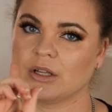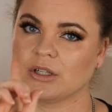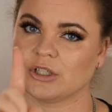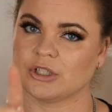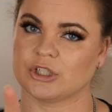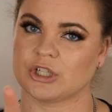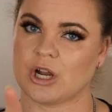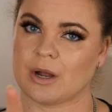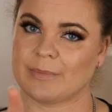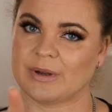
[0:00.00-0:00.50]

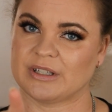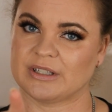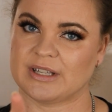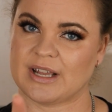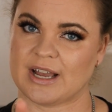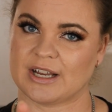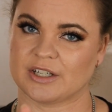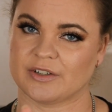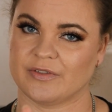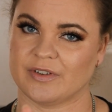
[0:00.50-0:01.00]
shop my
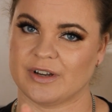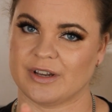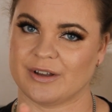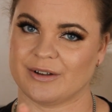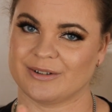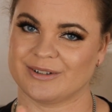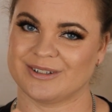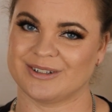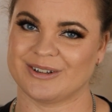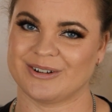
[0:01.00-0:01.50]
stash
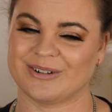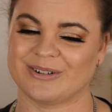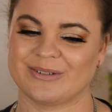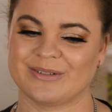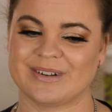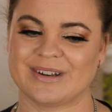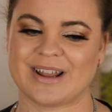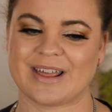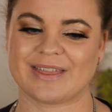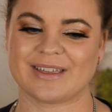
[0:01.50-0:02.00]
video. So
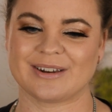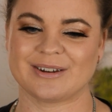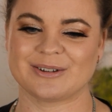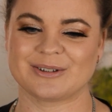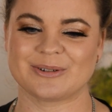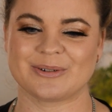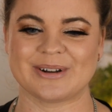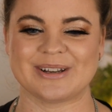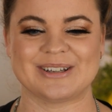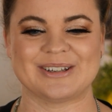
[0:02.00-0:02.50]
Nothing New
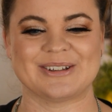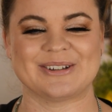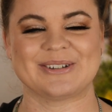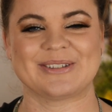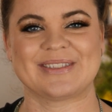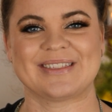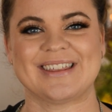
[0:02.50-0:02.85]
twenty-two.